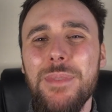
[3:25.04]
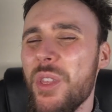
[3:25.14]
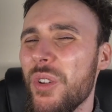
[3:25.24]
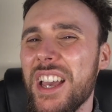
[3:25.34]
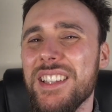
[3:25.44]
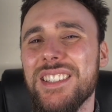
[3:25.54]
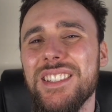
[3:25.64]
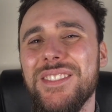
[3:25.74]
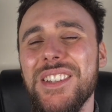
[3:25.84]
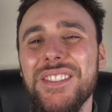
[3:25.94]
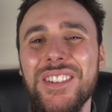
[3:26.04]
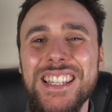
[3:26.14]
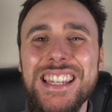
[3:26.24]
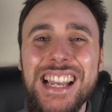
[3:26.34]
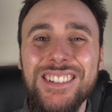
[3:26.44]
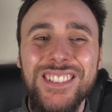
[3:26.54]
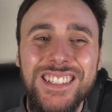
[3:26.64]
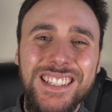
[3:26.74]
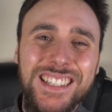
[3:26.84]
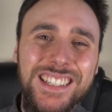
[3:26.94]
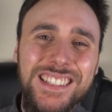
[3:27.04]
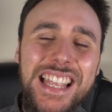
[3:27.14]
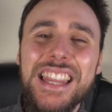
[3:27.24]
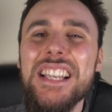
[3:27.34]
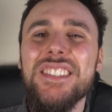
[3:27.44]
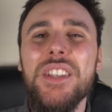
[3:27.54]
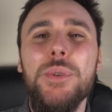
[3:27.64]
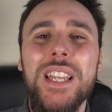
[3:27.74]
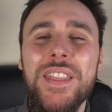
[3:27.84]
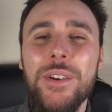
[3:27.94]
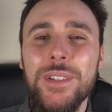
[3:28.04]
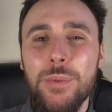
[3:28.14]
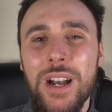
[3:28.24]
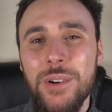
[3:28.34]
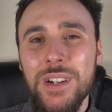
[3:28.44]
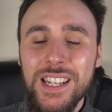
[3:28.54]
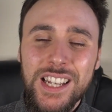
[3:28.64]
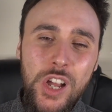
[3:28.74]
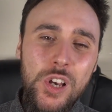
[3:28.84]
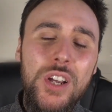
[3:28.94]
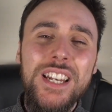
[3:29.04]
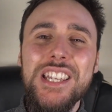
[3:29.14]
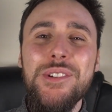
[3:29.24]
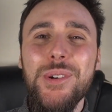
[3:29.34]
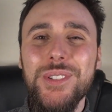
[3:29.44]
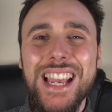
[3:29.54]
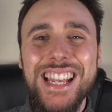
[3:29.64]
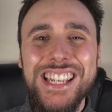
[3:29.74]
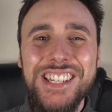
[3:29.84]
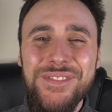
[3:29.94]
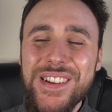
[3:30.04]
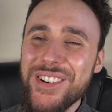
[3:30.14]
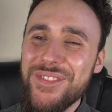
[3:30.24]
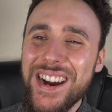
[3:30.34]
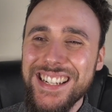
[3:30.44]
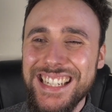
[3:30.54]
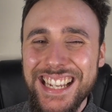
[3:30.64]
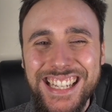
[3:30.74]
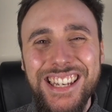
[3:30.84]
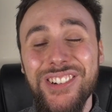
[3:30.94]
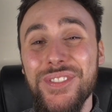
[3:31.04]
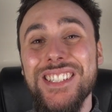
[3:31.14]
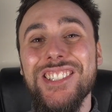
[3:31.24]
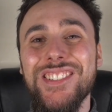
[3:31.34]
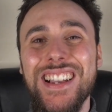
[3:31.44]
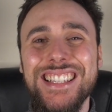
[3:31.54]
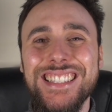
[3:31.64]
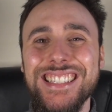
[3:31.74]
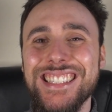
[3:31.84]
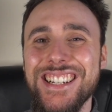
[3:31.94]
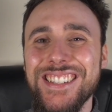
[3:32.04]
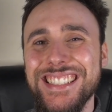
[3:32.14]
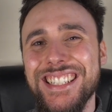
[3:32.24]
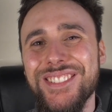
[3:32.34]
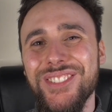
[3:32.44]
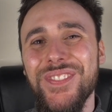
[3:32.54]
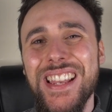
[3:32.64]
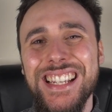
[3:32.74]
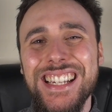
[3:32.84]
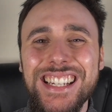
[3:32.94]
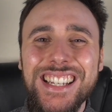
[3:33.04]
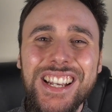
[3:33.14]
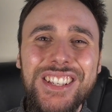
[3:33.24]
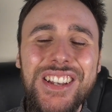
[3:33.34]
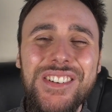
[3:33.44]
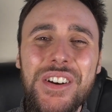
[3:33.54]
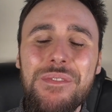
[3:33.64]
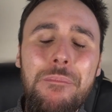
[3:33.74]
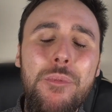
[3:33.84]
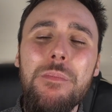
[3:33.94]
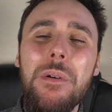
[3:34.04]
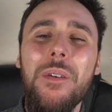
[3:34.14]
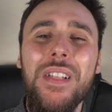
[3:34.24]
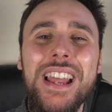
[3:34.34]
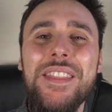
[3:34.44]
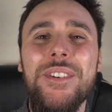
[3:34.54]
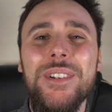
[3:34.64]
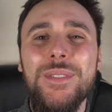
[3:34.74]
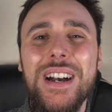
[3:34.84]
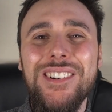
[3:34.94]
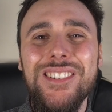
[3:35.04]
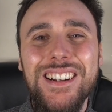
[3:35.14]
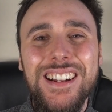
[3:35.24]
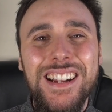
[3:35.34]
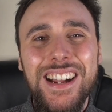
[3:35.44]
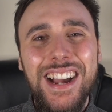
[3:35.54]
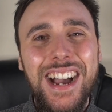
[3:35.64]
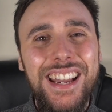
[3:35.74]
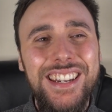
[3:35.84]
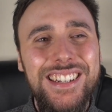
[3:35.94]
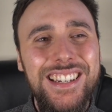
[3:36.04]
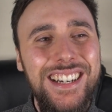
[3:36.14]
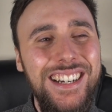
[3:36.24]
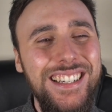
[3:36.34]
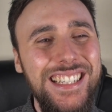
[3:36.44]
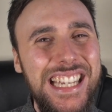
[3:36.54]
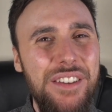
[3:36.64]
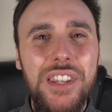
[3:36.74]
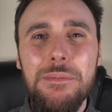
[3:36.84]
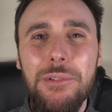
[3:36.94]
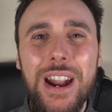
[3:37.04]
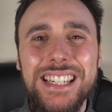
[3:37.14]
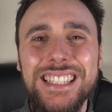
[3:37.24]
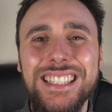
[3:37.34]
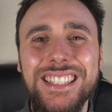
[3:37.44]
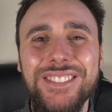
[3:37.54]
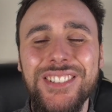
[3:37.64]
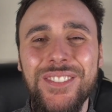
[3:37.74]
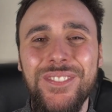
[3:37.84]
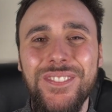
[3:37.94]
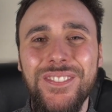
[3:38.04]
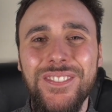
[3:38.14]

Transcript: but not us. We've got it nailed. Let that soak in there as well. Looking at you all day, your mirror might get a little bit stressed. It certainly does with me. So we'll pop that in there as well and give it a break from